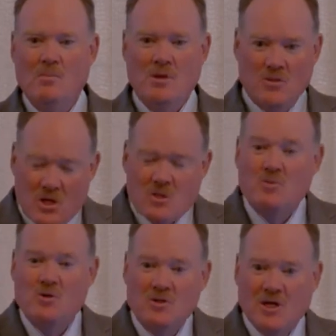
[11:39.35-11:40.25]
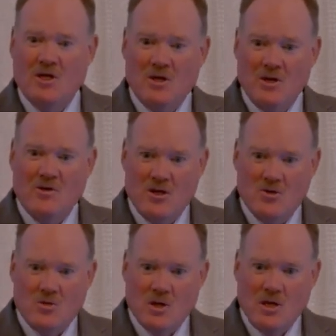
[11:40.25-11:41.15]
But this particular
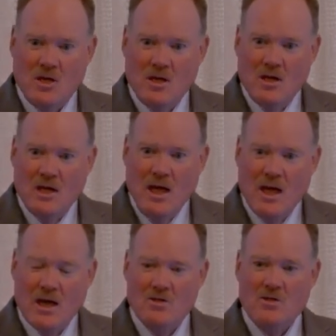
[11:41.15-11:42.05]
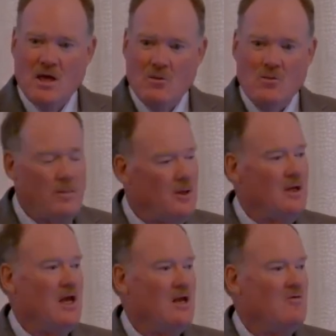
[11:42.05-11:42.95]
injury has a
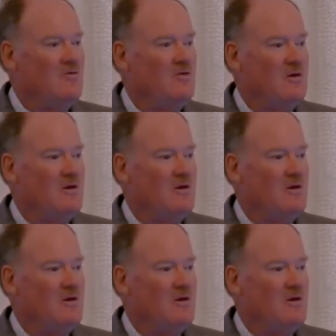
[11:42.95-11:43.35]
replicative